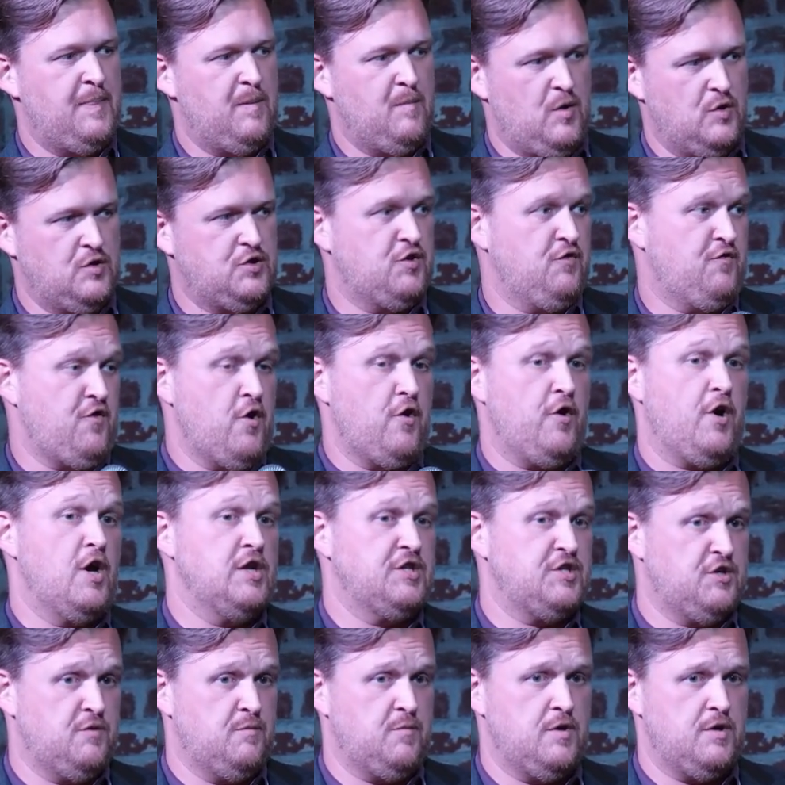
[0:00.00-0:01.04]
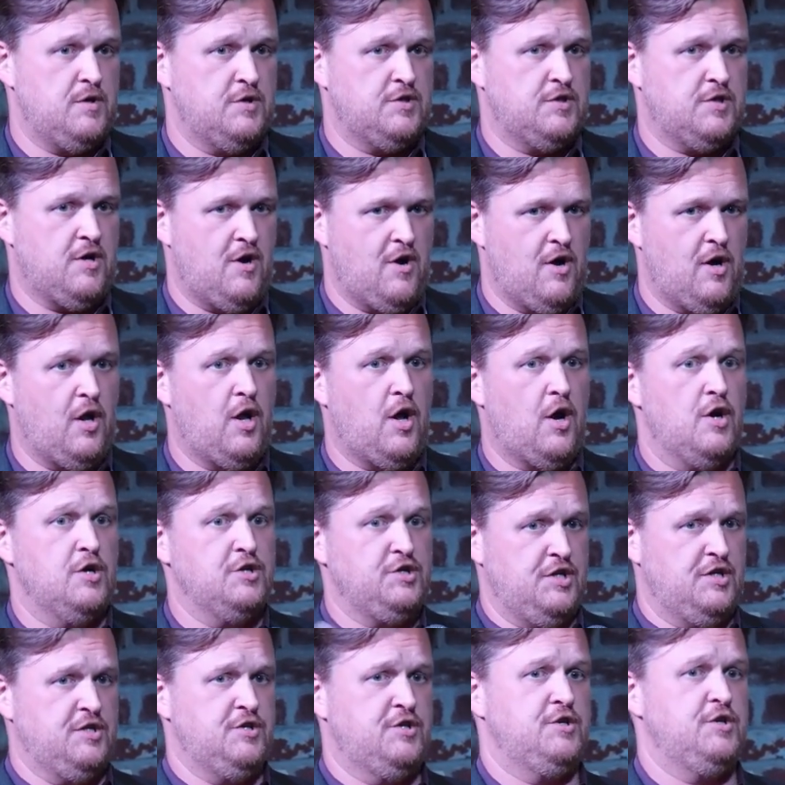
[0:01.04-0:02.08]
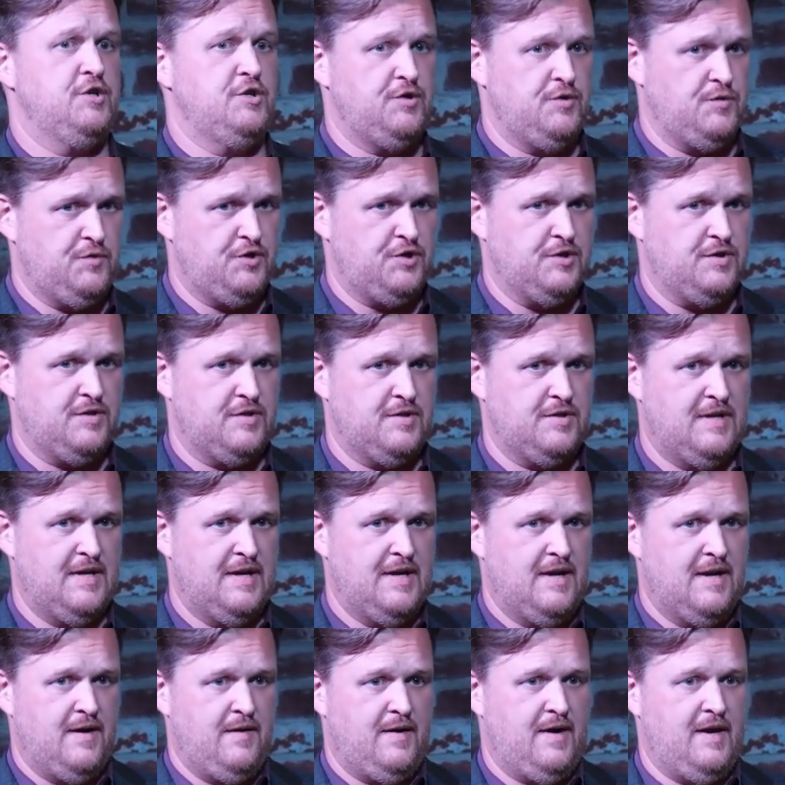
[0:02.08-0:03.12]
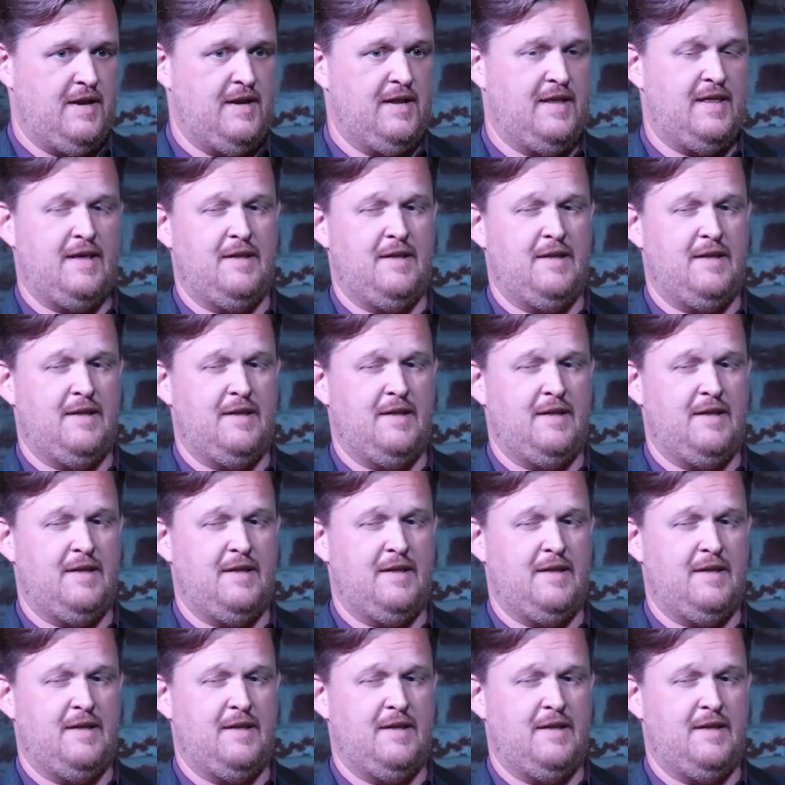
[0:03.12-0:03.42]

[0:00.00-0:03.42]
Most of our customers are large institutions, right?